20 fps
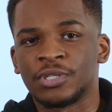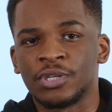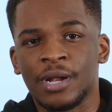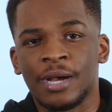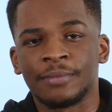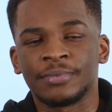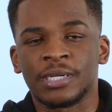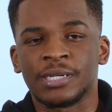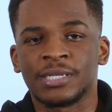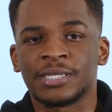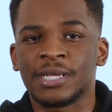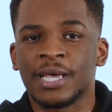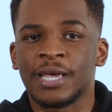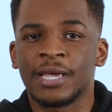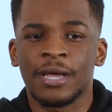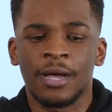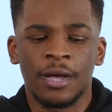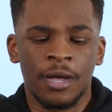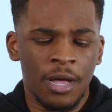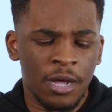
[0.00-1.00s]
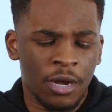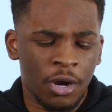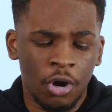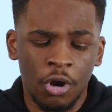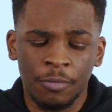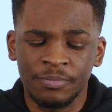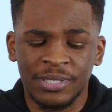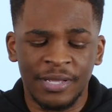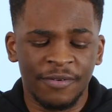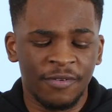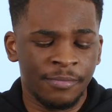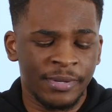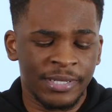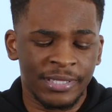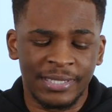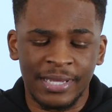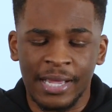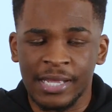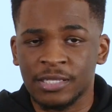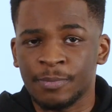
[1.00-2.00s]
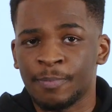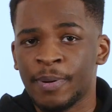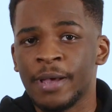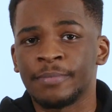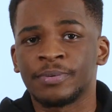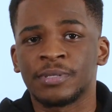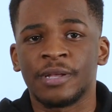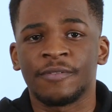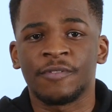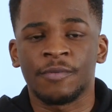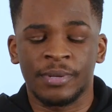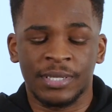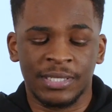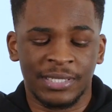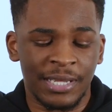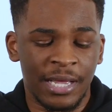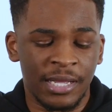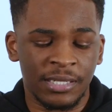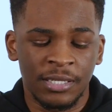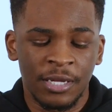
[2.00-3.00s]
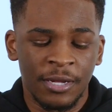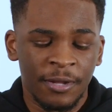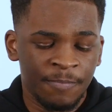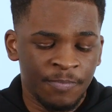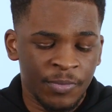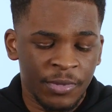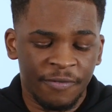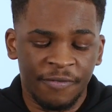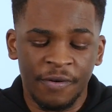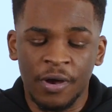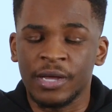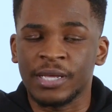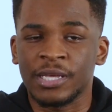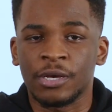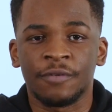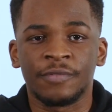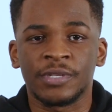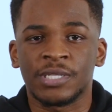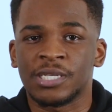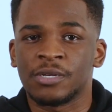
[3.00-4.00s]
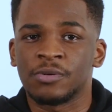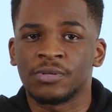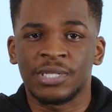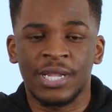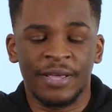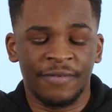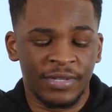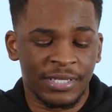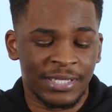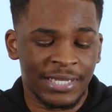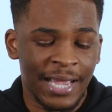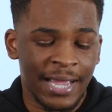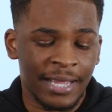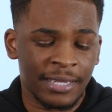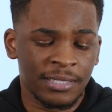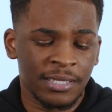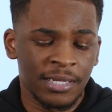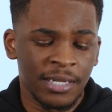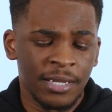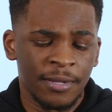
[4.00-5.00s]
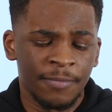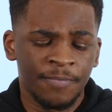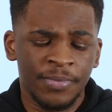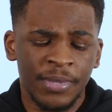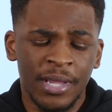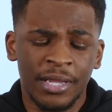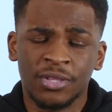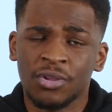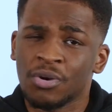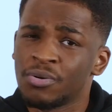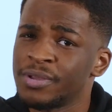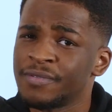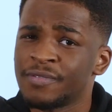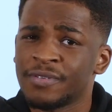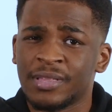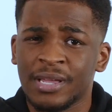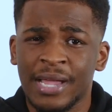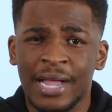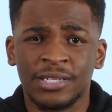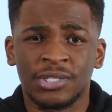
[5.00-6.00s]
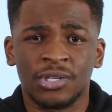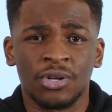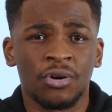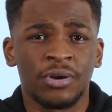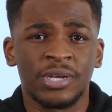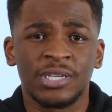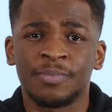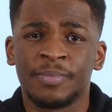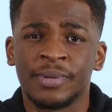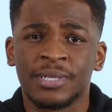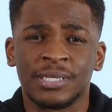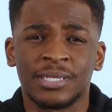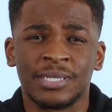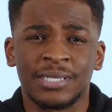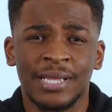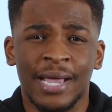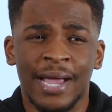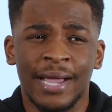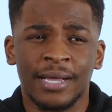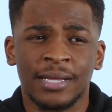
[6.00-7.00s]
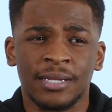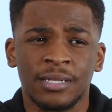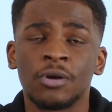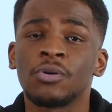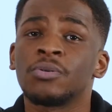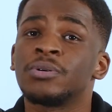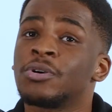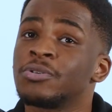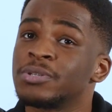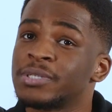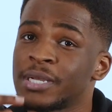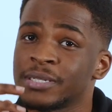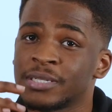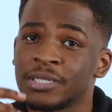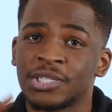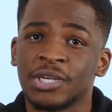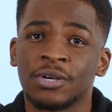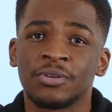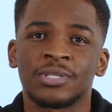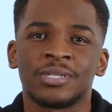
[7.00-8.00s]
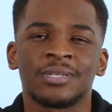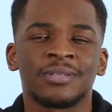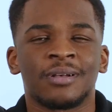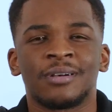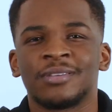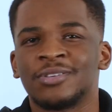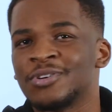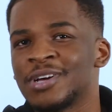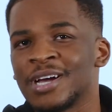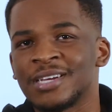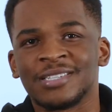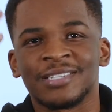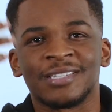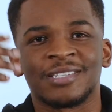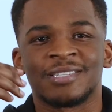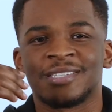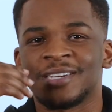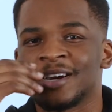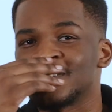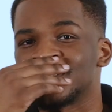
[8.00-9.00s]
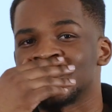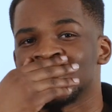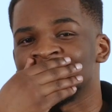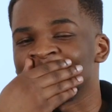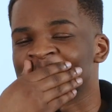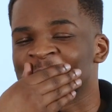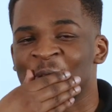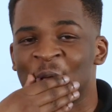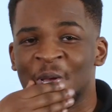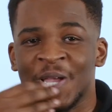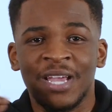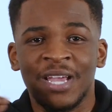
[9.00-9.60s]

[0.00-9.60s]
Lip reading: You know what I'm trying to say? Klopp's never been sacked. Pep's never been sacked. Fergie obviously was never sacked. I don't even think Ancelotti's been sacked. Oh, he got sacked to Chelsea. No, you guys, Chelsea are just...